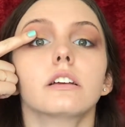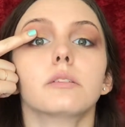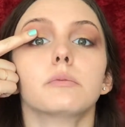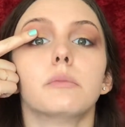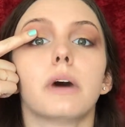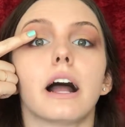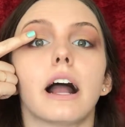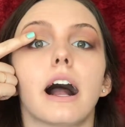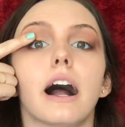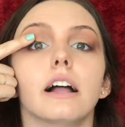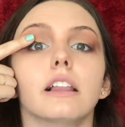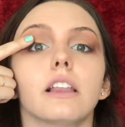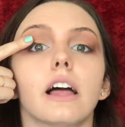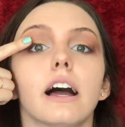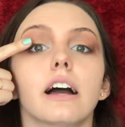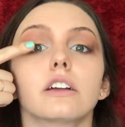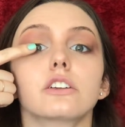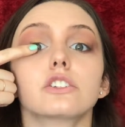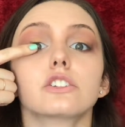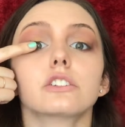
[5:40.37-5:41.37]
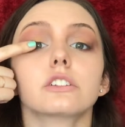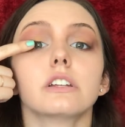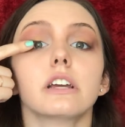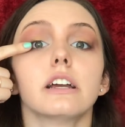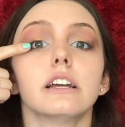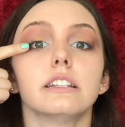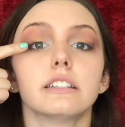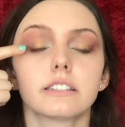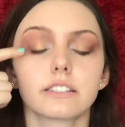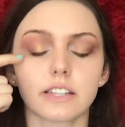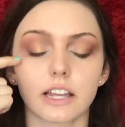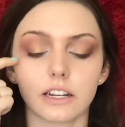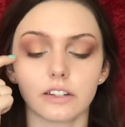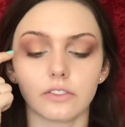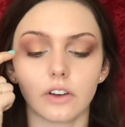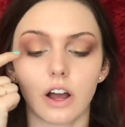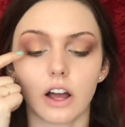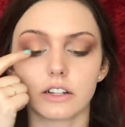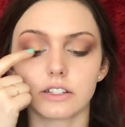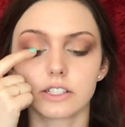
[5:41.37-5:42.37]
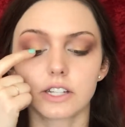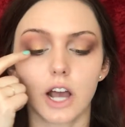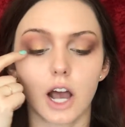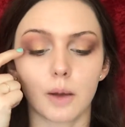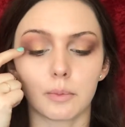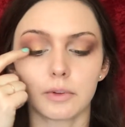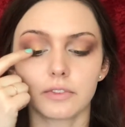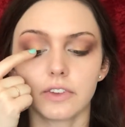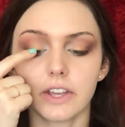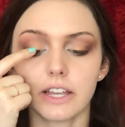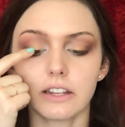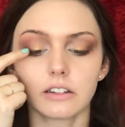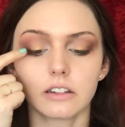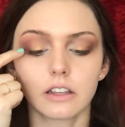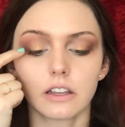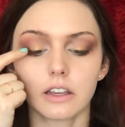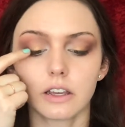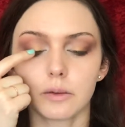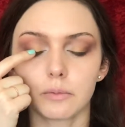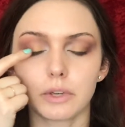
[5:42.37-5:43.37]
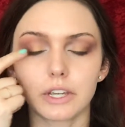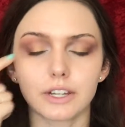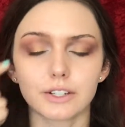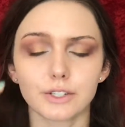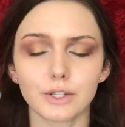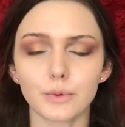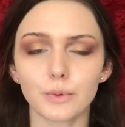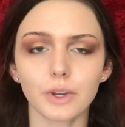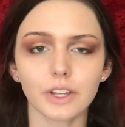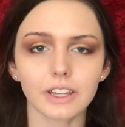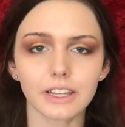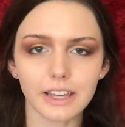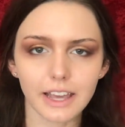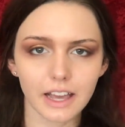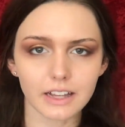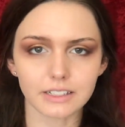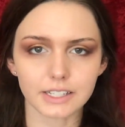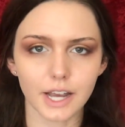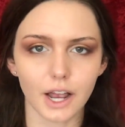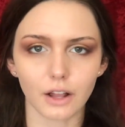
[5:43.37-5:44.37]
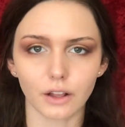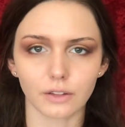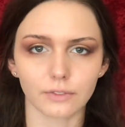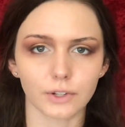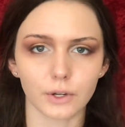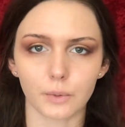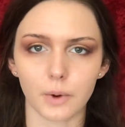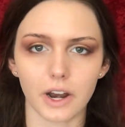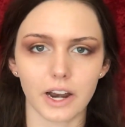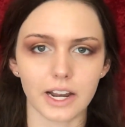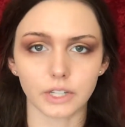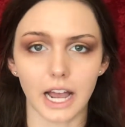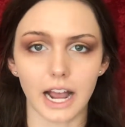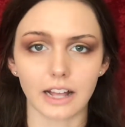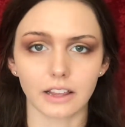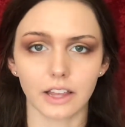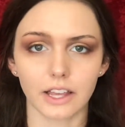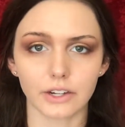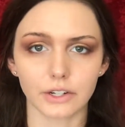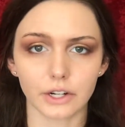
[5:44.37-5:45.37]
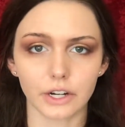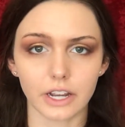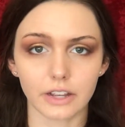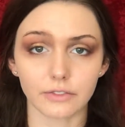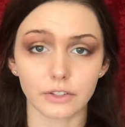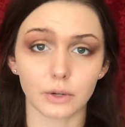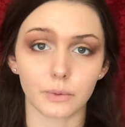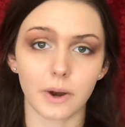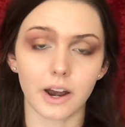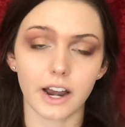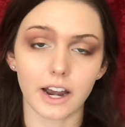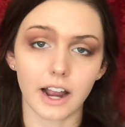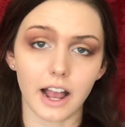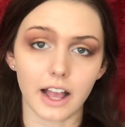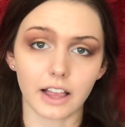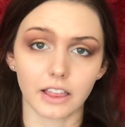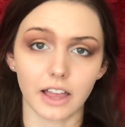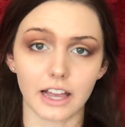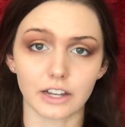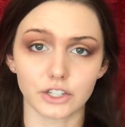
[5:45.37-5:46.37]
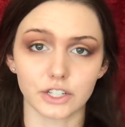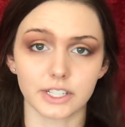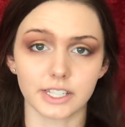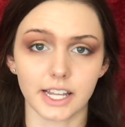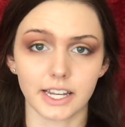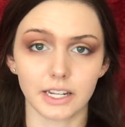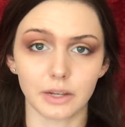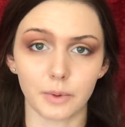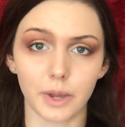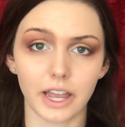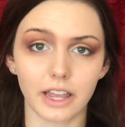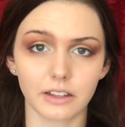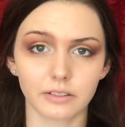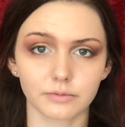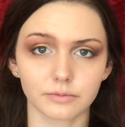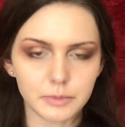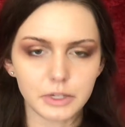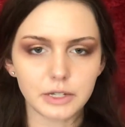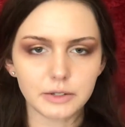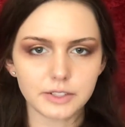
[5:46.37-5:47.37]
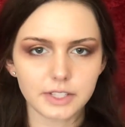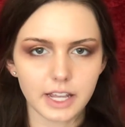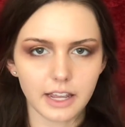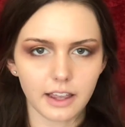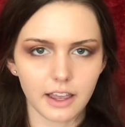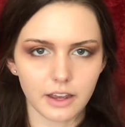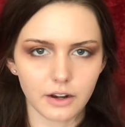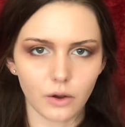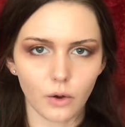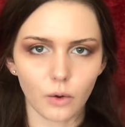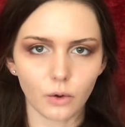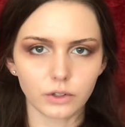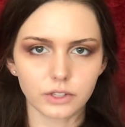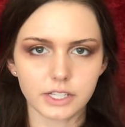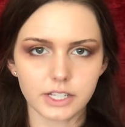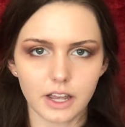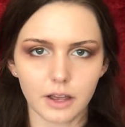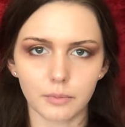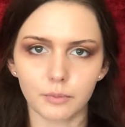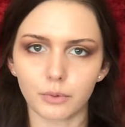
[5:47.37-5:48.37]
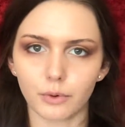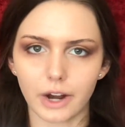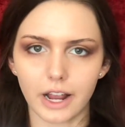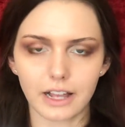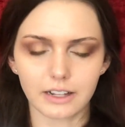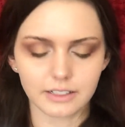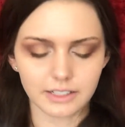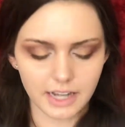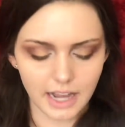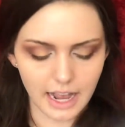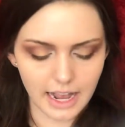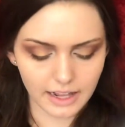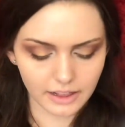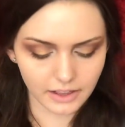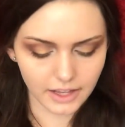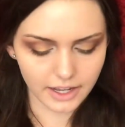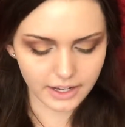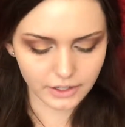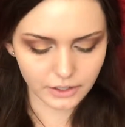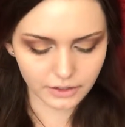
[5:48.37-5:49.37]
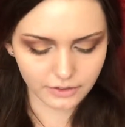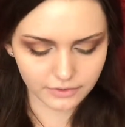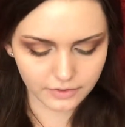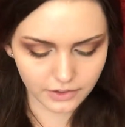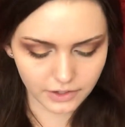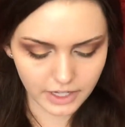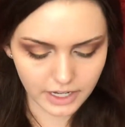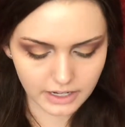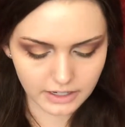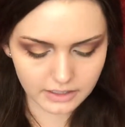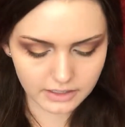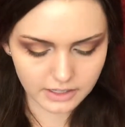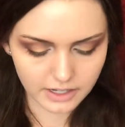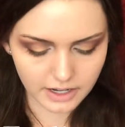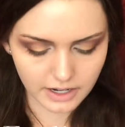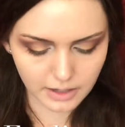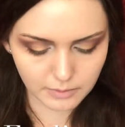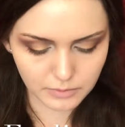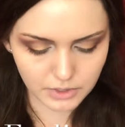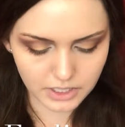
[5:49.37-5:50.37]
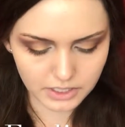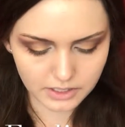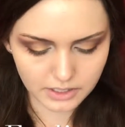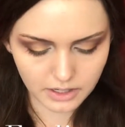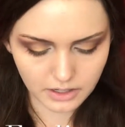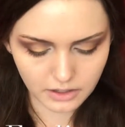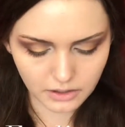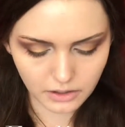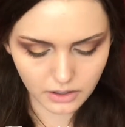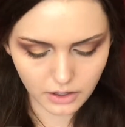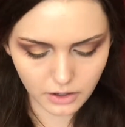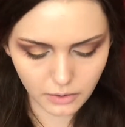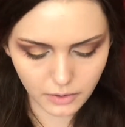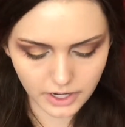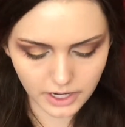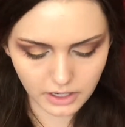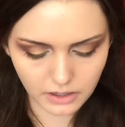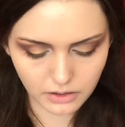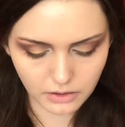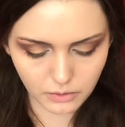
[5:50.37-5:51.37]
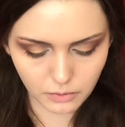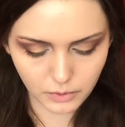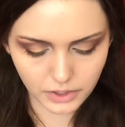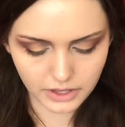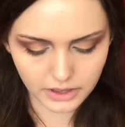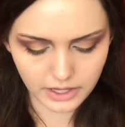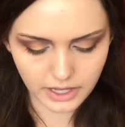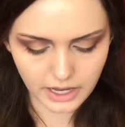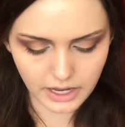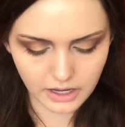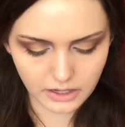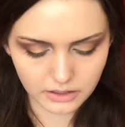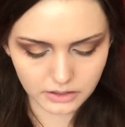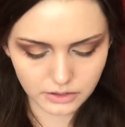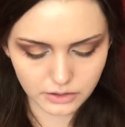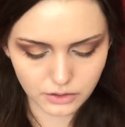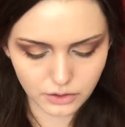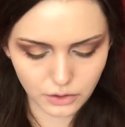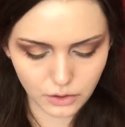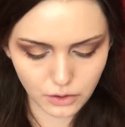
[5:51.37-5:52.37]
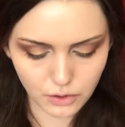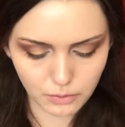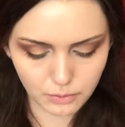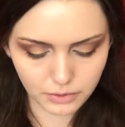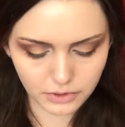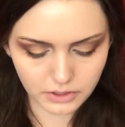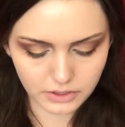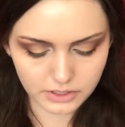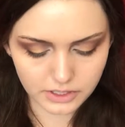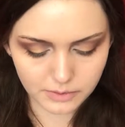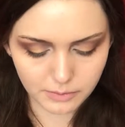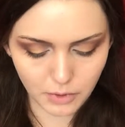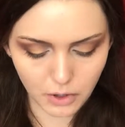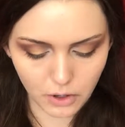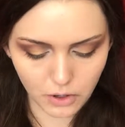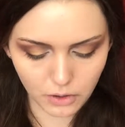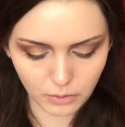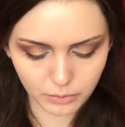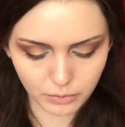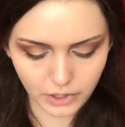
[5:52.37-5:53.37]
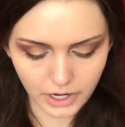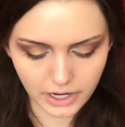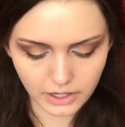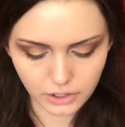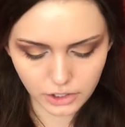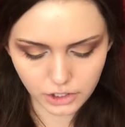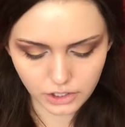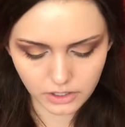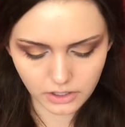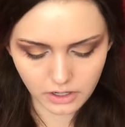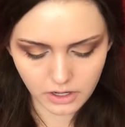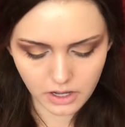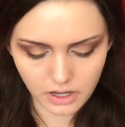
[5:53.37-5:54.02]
my eyelash instead of on top of it, because you really can't tell if you're wearing eyeliner if you're wearing eyelashes anyway. I'm using an Ulta brand eyeliner for this, and I'm just gonna go in with a super small brush.